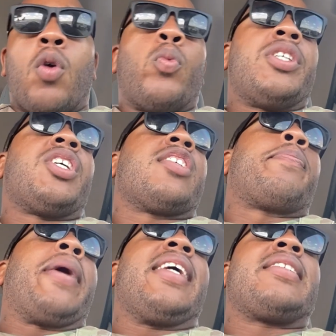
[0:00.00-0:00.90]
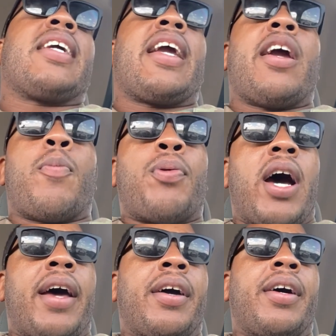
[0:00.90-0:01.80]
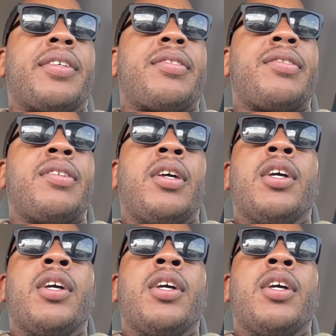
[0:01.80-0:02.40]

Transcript: with just basic hair products,